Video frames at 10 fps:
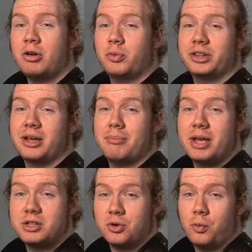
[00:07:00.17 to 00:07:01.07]
with them,
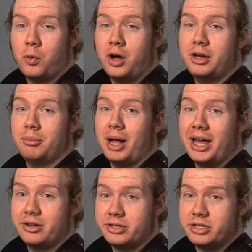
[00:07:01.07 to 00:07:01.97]
major 1,
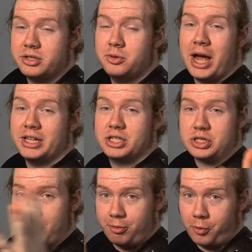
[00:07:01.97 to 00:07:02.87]
minor 2, and
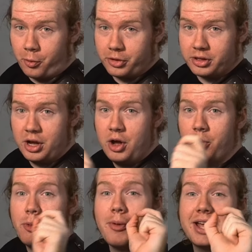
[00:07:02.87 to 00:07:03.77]
so forth,
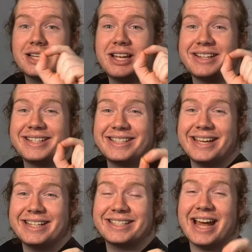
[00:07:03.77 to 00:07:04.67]
when we get to
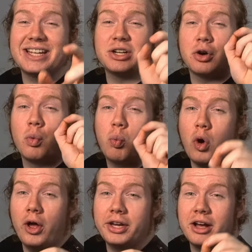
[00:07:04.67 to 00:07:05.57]
6, that is our
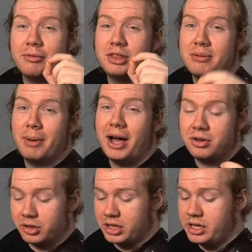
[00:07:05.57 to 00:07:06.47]
1 of the
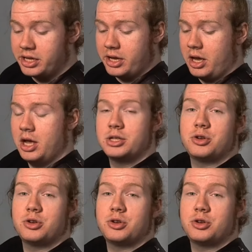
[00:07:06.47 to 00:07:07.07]
minor key. So